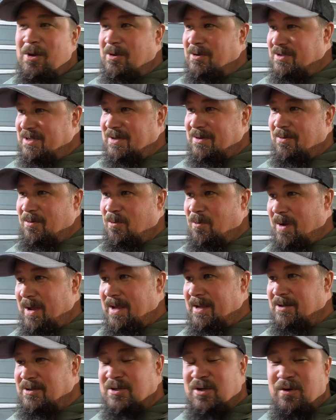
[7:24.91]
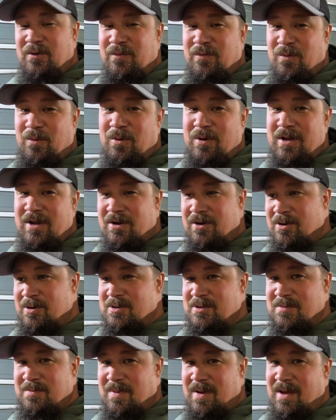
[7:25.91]
so weighing 240,
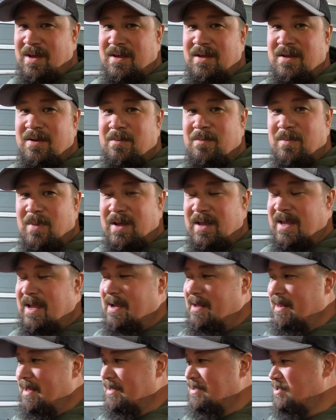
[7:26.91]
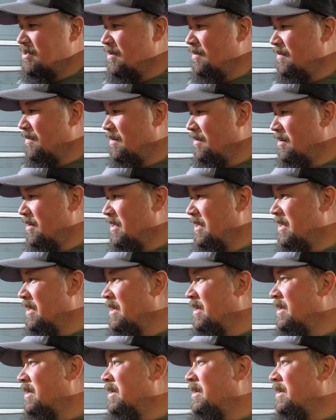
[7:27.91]
cruising my KLX230.